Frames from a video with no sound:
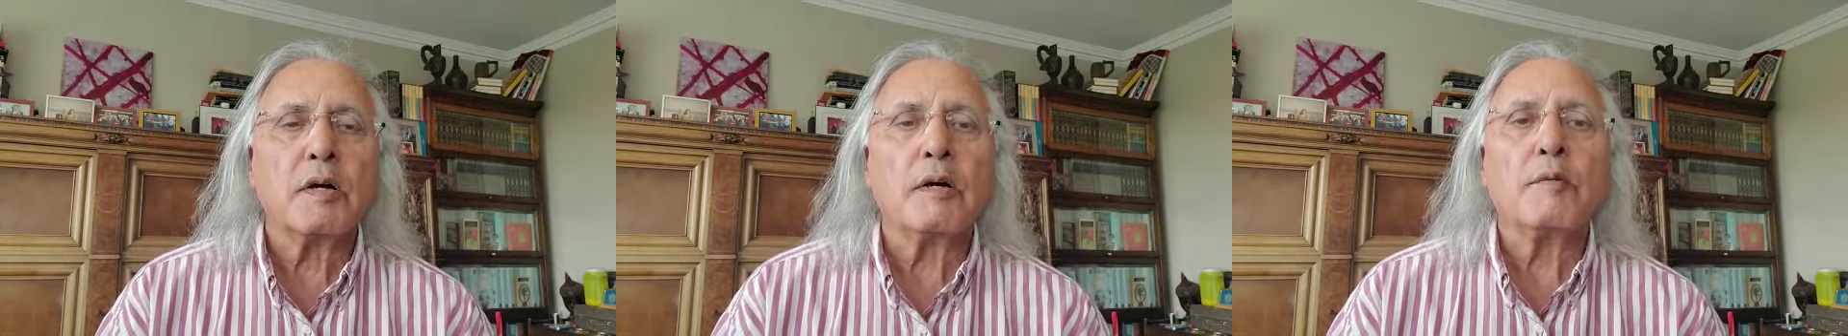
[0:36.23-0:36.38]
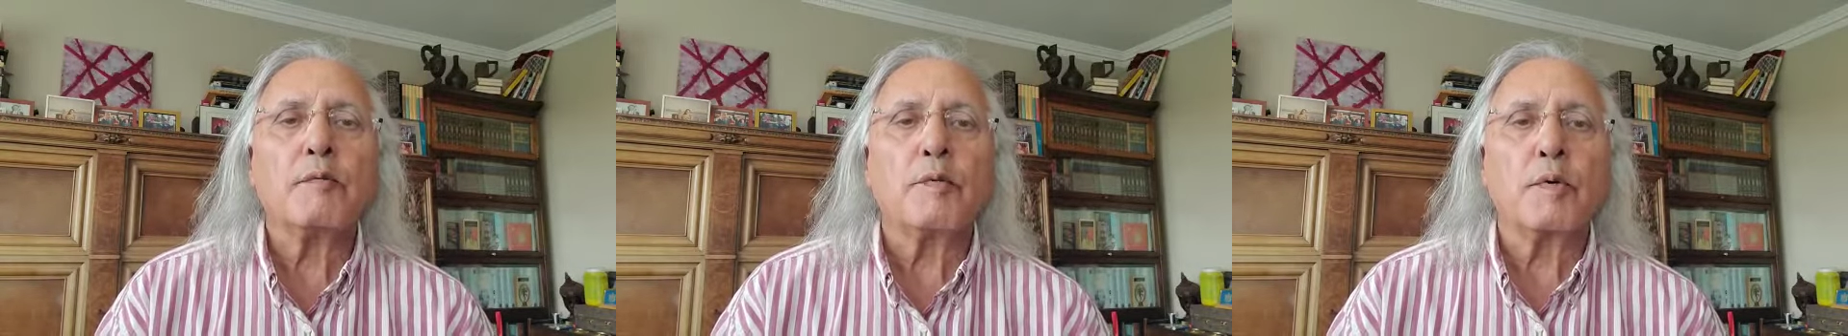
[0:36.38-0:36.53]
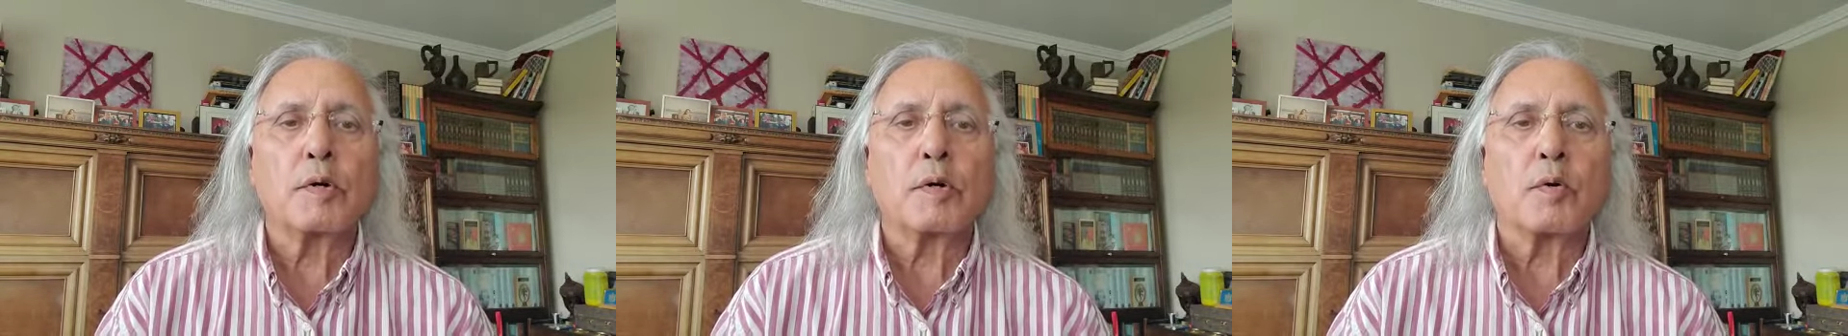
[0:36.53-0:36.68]

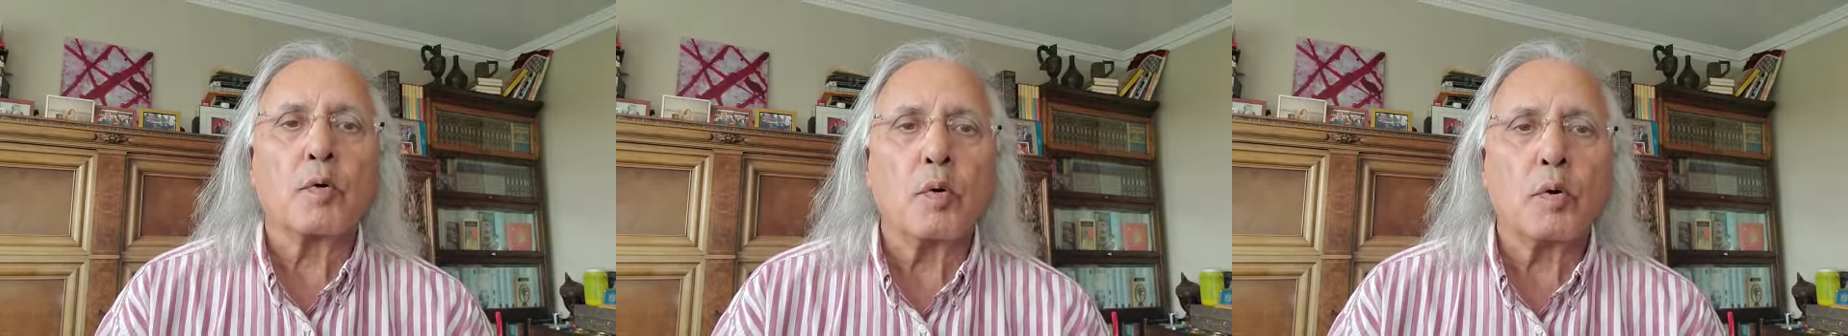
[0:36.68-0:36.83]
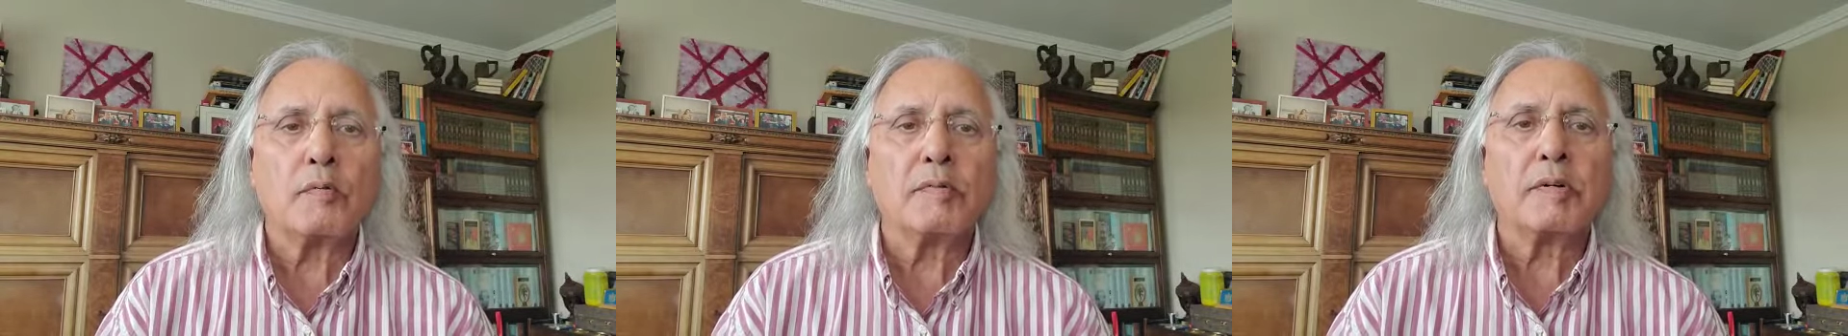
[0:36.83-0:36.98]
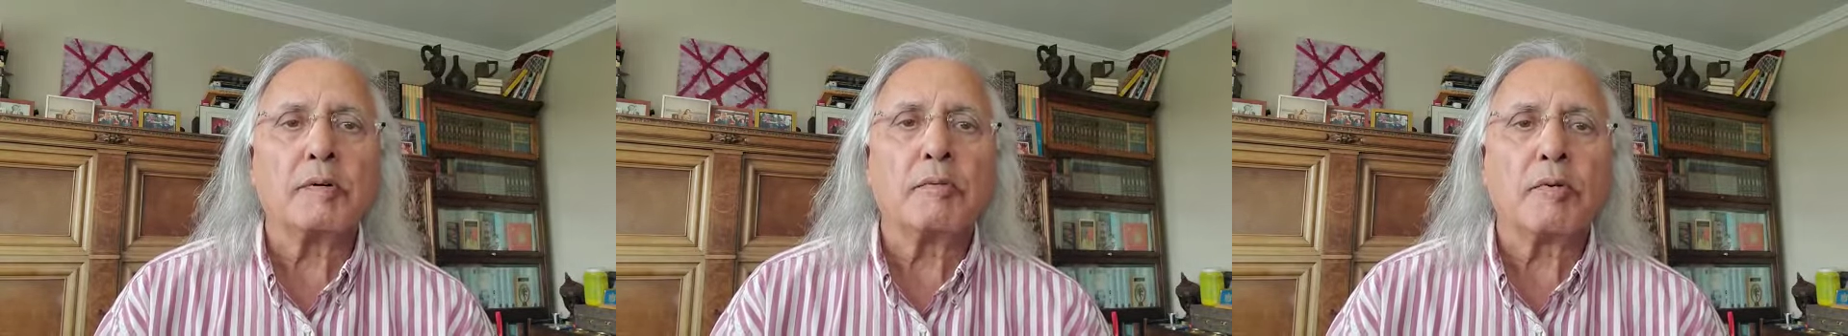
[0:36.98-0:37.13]
for
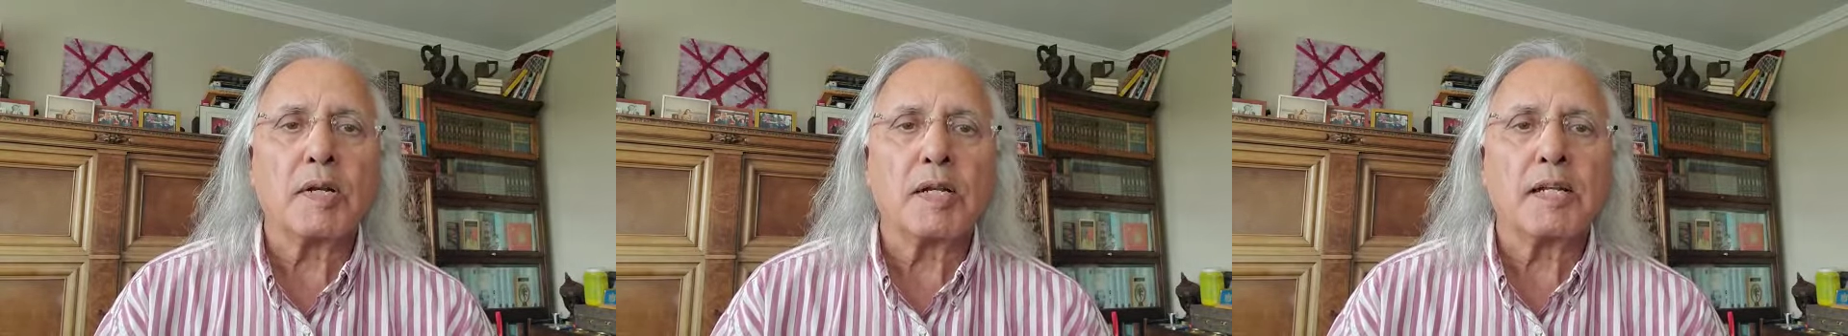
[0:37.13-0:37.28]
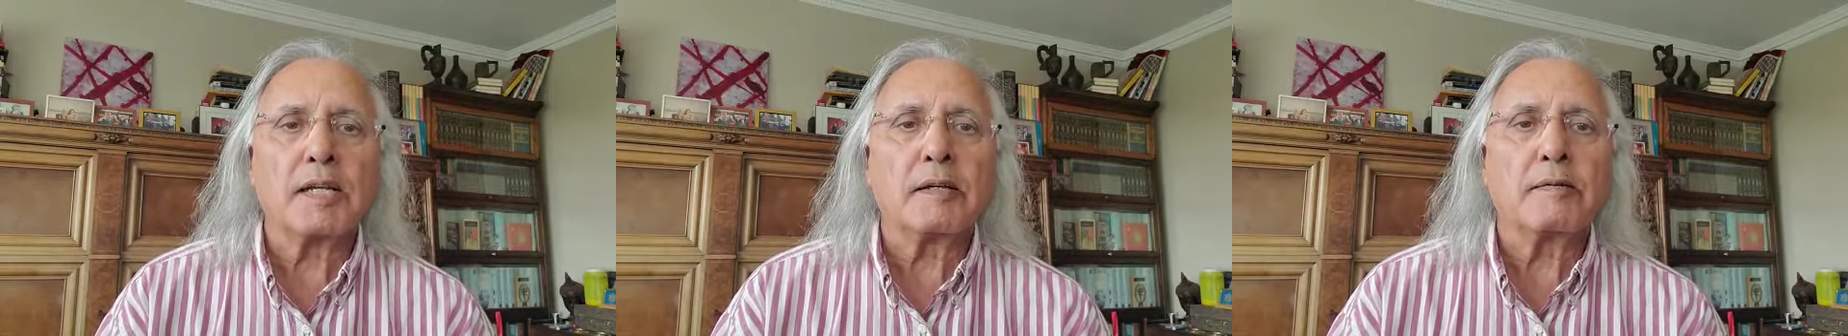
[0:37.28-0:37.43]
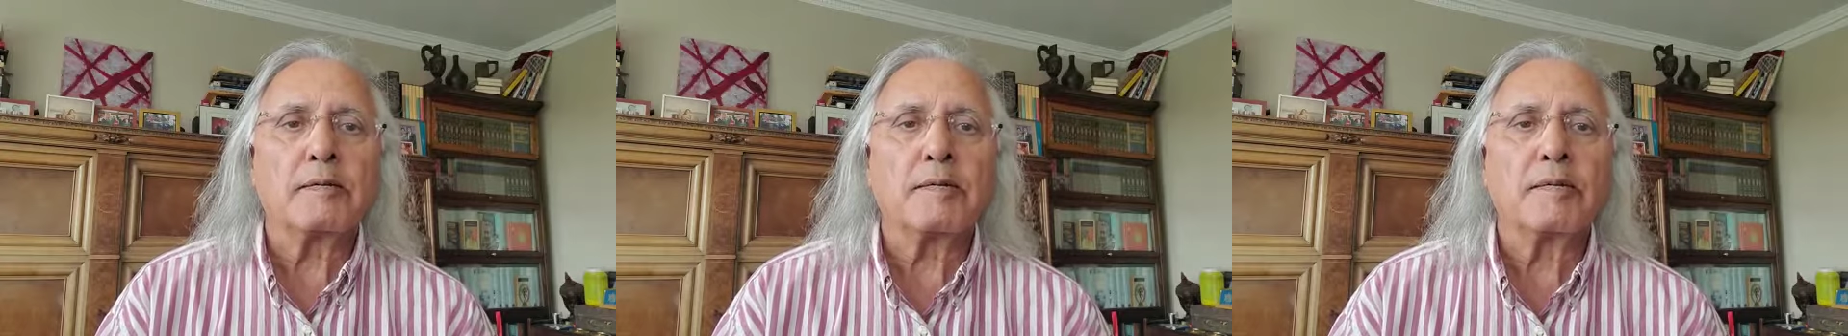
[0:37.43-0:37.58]
COVID
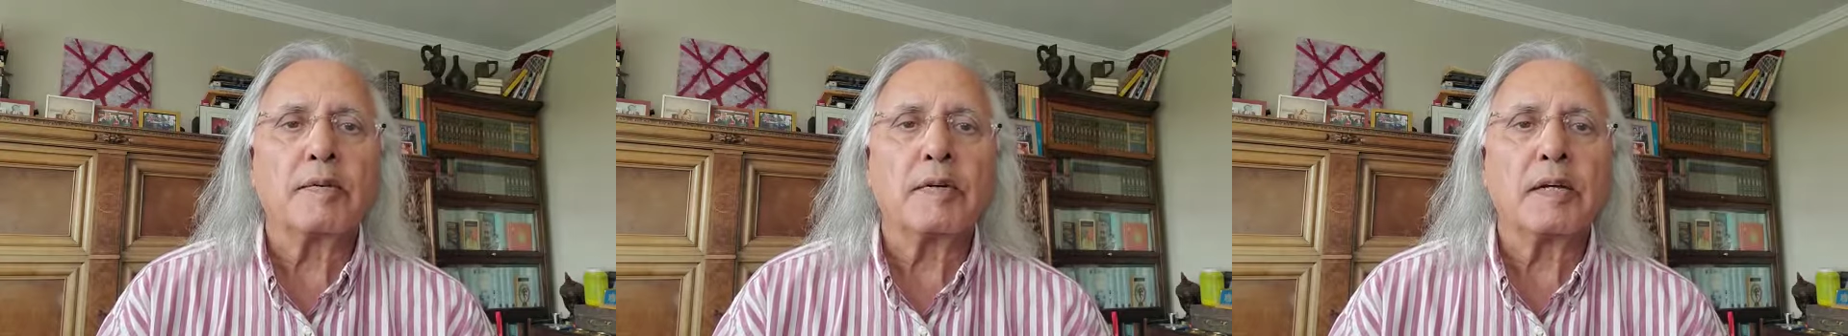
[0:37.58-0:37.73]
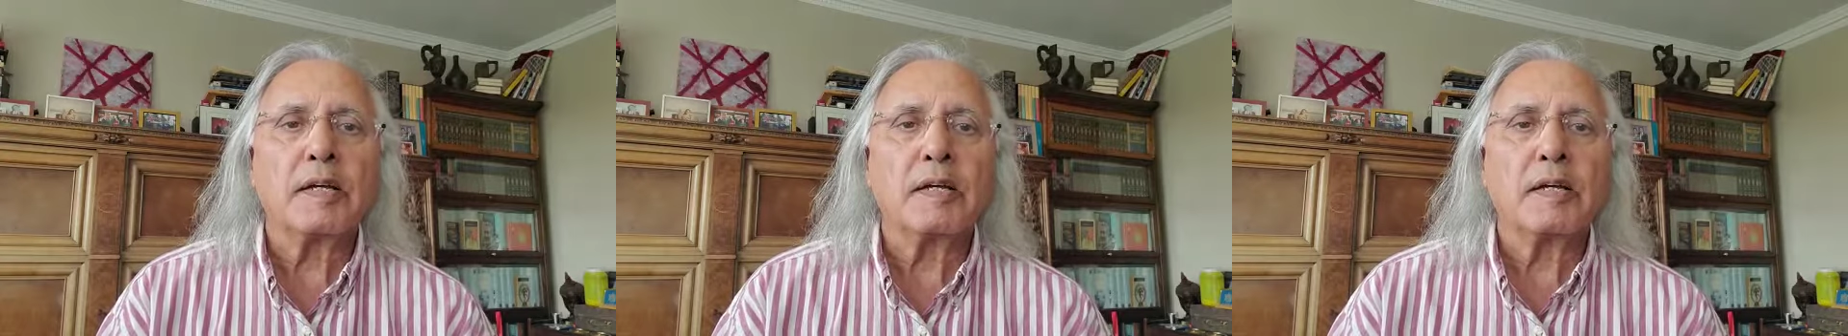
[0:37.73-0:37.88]
relief.